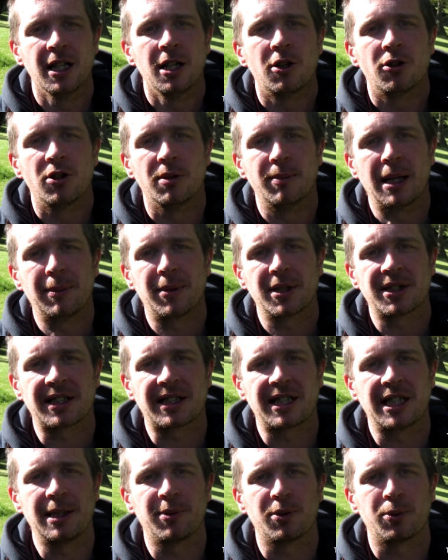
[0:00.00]
Remember to
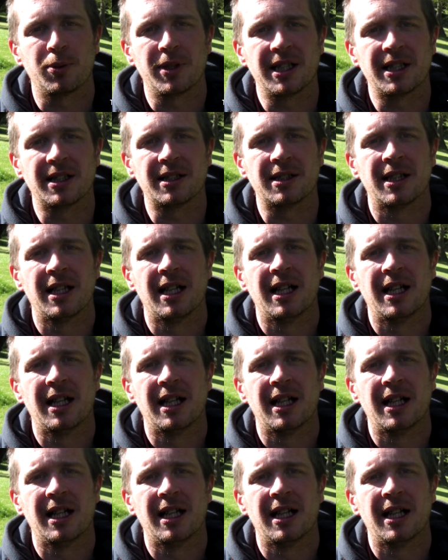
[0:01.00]
keep tweeting